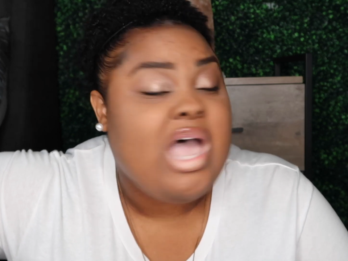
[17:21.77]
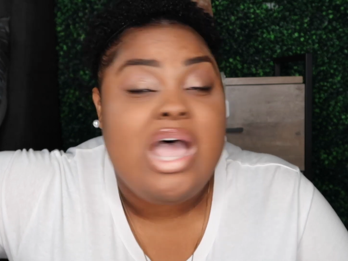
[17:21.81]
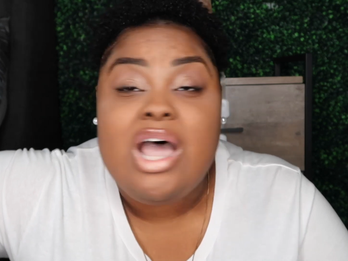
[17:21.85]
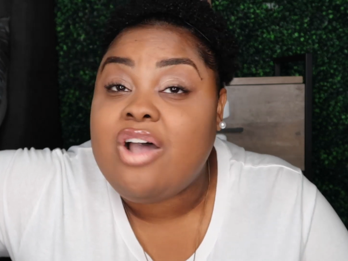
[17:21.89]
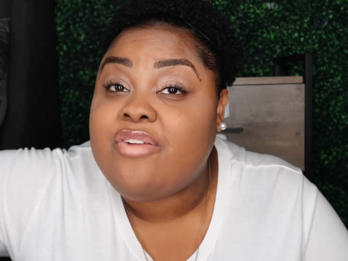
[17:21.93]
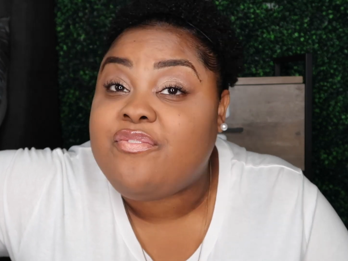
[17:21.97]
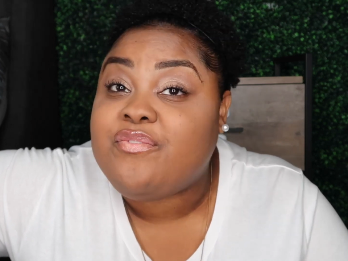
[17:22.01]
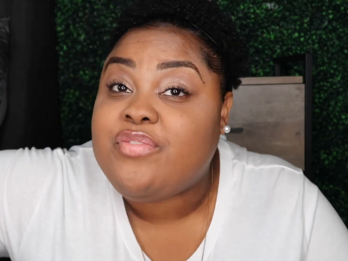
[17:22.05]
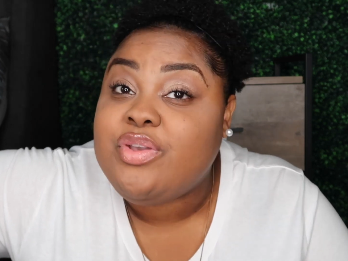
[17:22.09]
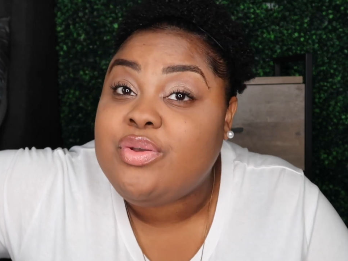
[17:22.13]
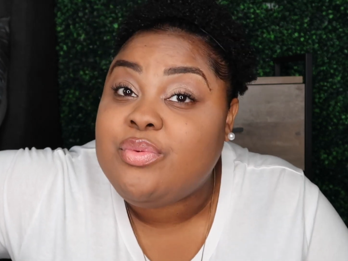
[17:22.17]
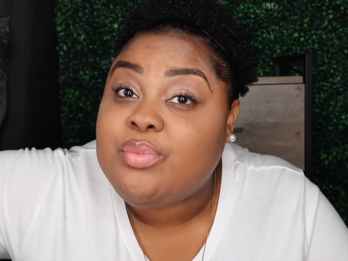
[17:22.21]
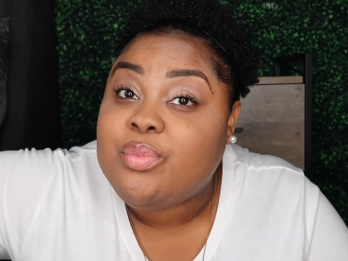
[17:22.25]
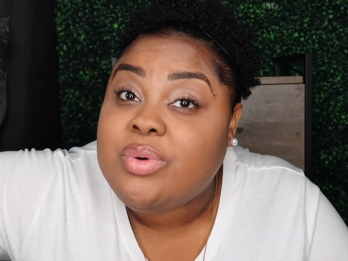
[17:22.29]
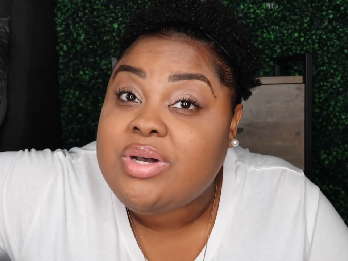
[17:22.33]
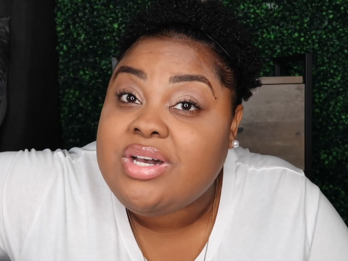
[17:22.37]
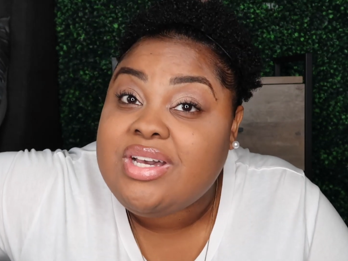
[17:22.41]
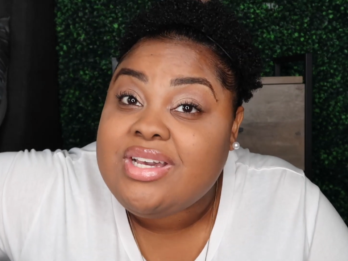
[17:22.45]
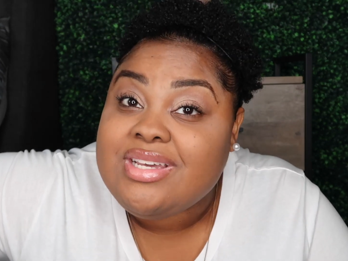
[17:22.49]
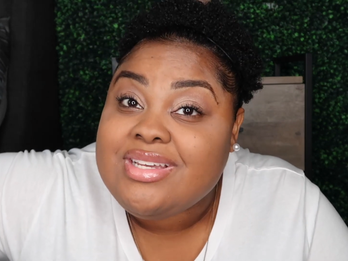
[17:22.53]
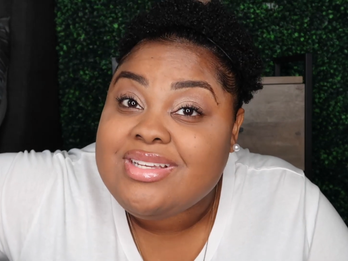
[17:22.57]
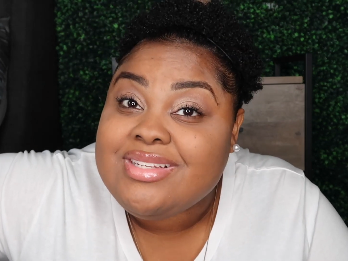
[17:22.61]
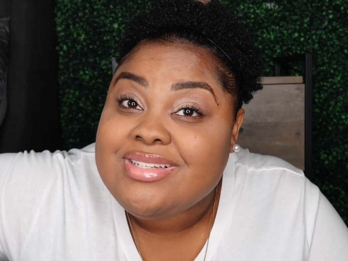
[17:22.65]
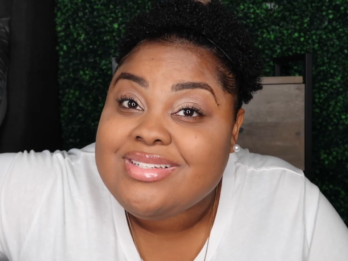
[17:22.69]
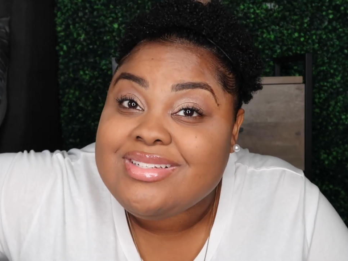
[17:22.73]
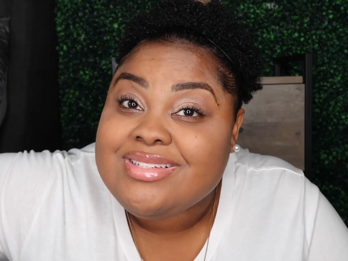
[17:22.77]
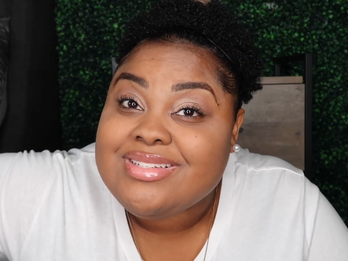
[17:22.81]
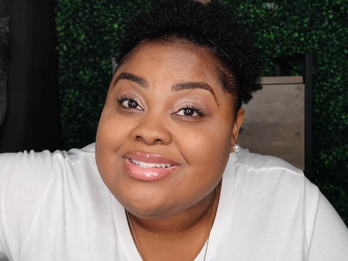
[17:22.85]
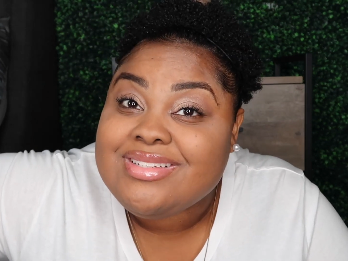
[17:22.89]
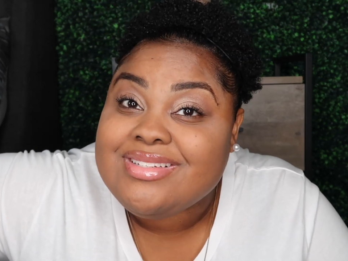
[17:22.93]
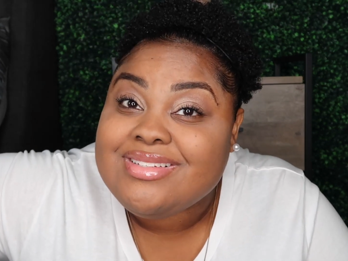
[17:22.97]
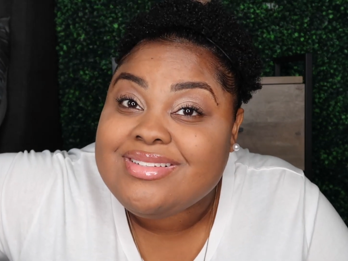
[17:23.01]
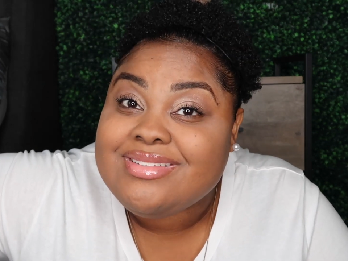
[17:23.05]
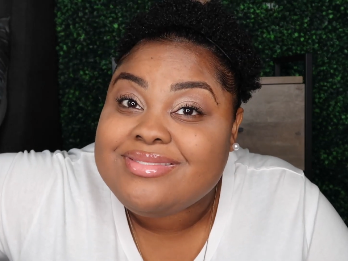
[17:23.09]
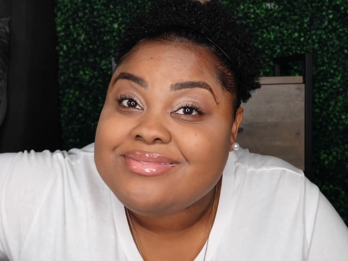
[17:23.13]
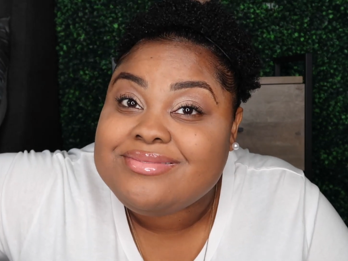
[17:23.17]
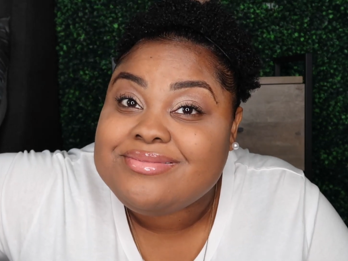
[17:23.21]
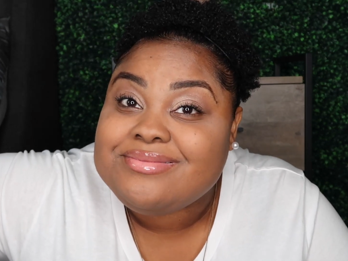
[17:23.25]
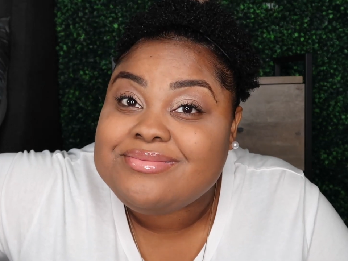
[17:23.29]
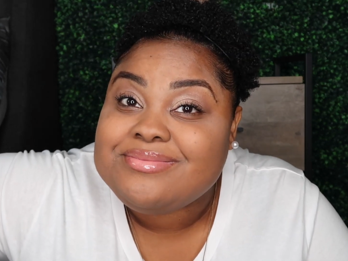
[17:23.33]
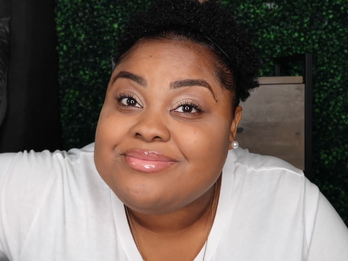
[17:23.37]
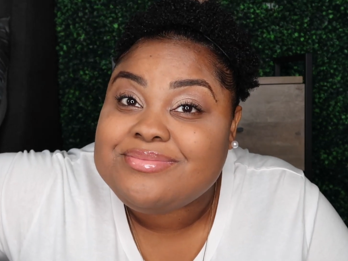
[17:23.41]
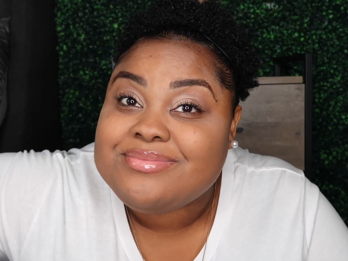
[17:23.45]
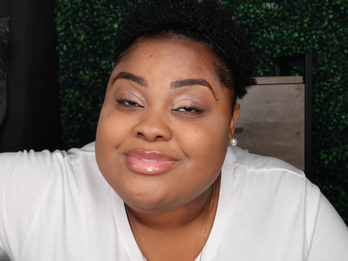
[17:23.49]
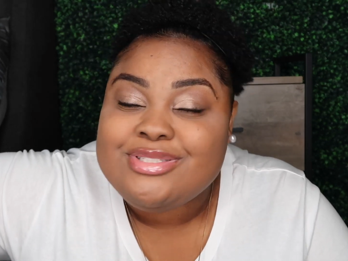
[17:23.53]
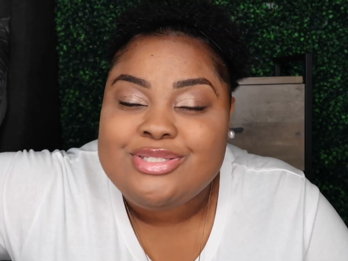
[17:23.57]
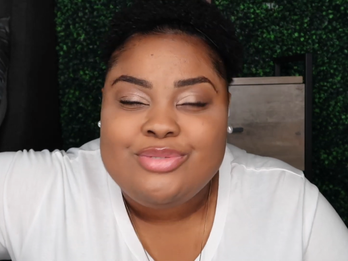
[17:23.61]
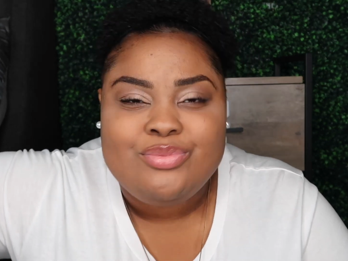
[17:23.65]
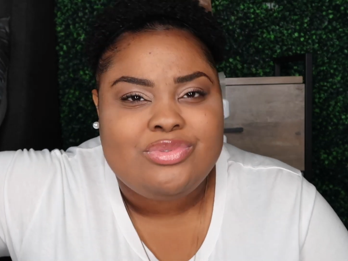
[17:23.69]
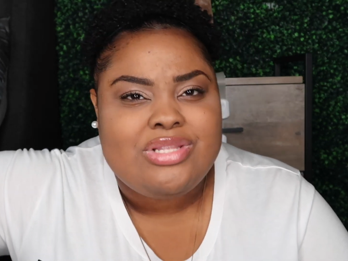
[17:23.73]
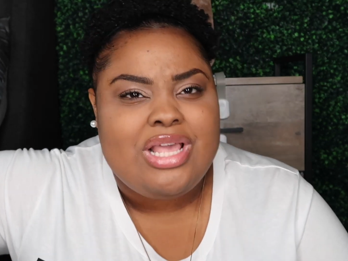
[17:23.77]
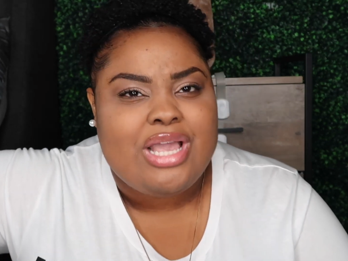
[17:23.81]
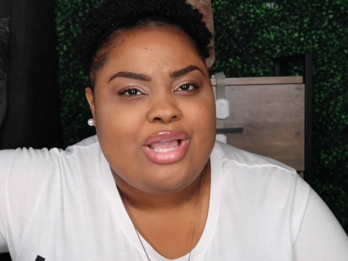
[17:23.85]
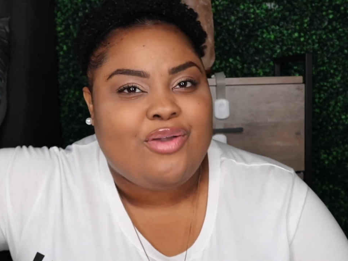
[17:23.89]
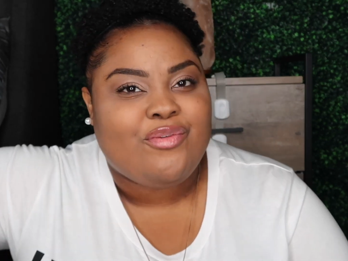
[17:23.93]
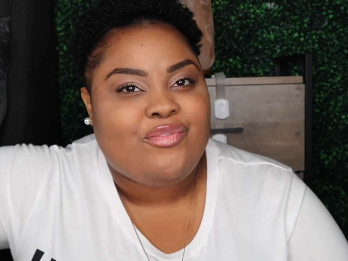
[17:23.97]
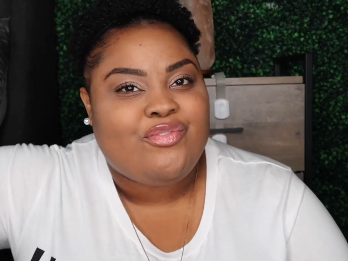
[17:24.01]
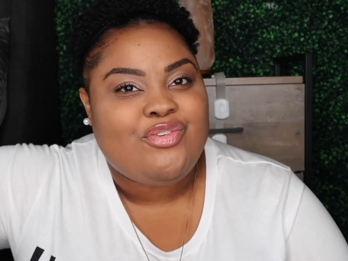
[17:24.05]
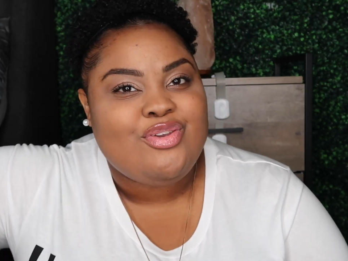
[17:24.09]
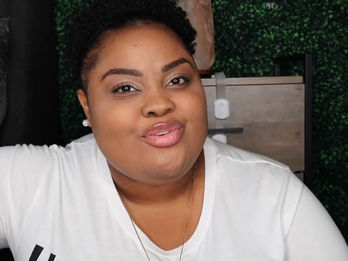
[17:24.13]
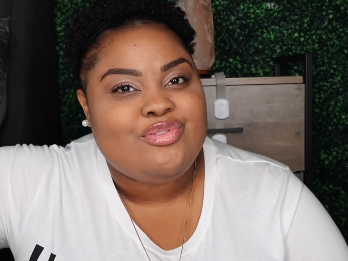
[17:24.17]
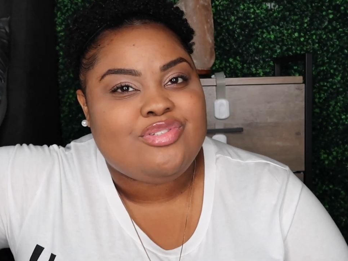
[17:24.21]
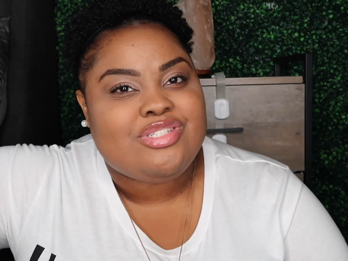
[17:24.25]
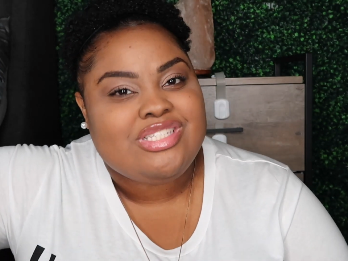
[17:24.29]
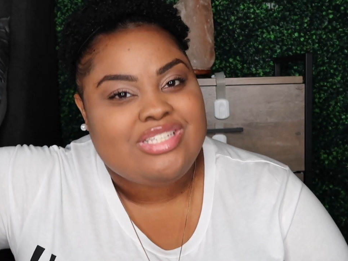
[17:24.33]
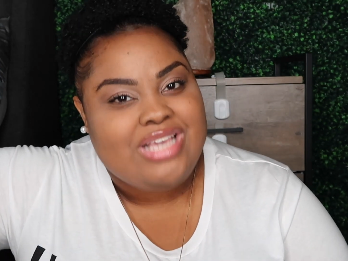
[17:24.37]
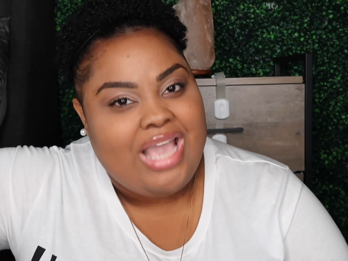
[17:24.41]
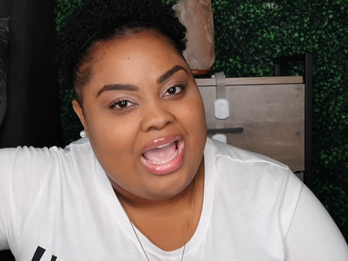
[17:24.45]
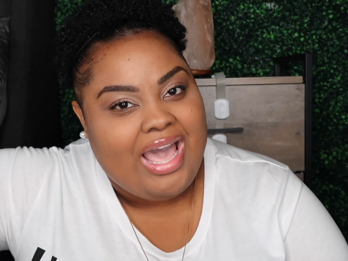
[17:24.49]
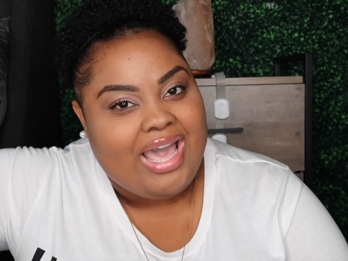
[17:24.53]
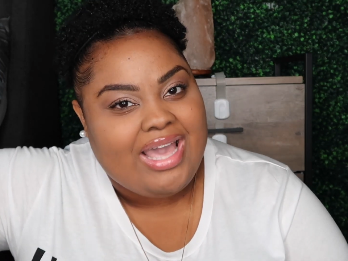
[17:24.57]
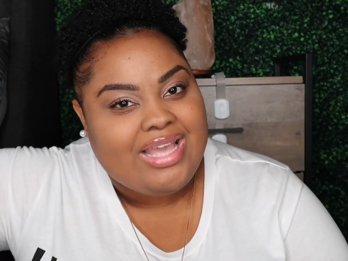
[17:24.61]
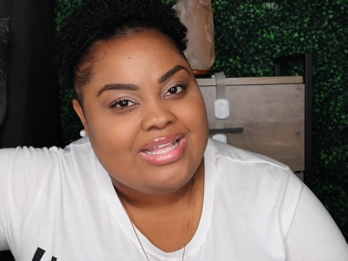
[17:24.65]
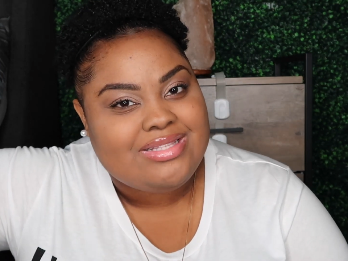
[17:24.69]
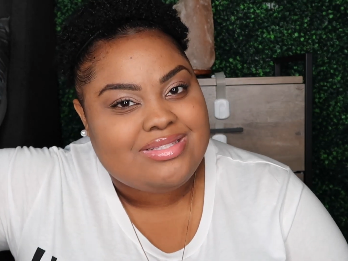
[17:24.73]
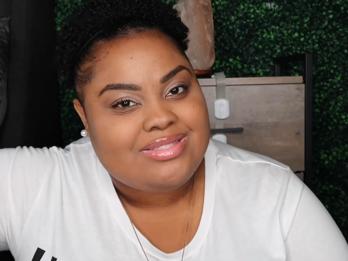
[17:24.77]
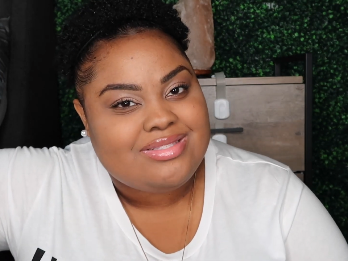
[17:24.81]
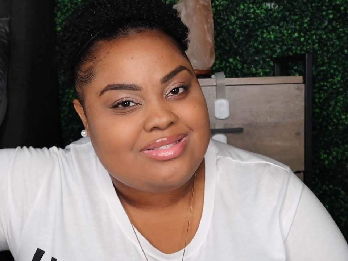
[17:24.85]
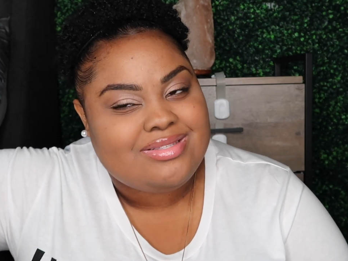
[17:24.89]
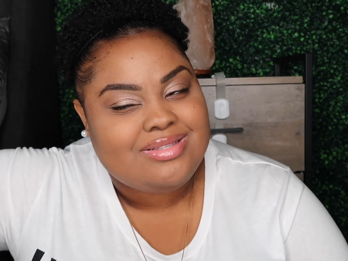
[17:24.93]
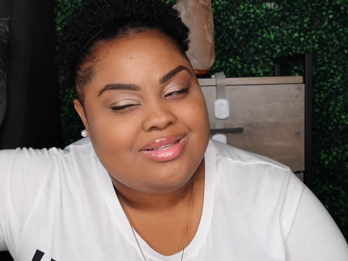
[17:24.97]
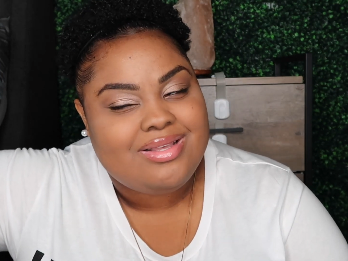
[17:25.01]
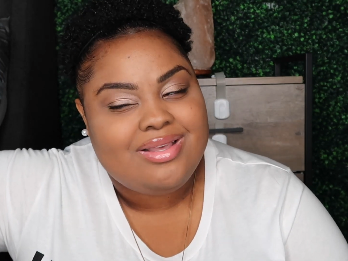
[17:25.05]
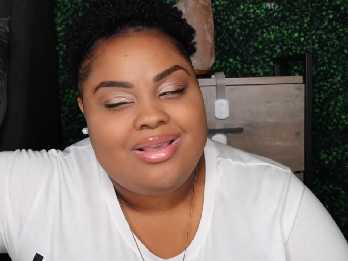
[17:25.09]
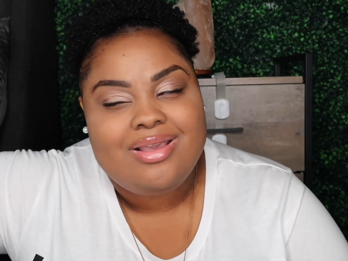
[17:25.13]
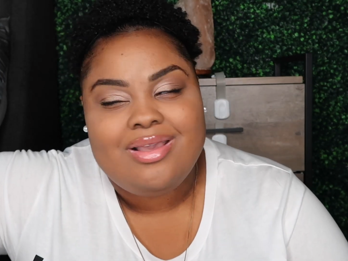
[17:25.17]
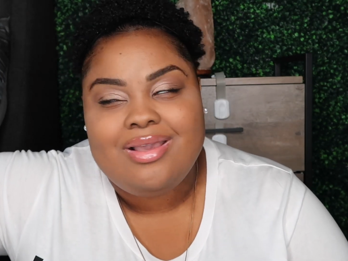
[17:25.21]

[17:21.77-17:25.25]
A few what? She was like, a few shots?